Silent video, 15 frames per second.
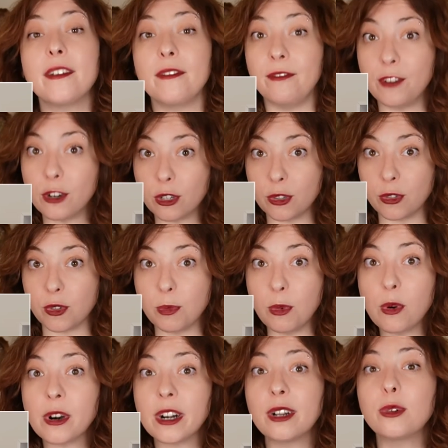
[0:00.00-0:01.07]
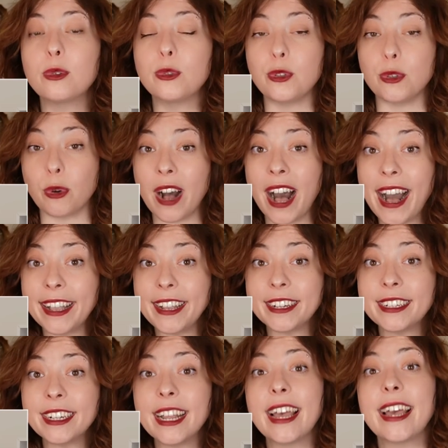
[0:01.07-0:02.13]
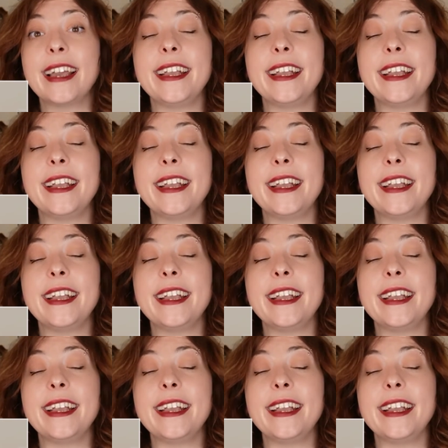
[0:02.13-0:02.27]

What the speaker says: versus more who to hire,